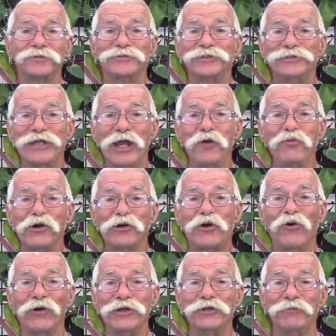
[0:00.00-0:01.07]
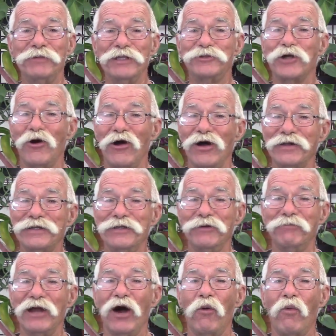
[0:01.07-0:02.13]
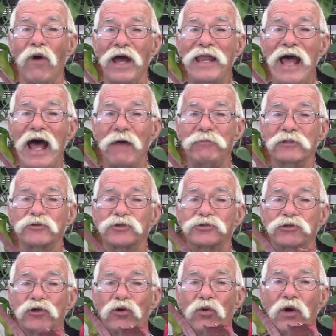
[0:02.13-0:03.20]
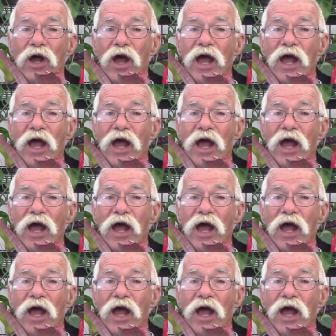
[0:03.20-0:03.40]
Today we're going to be talking about what happens to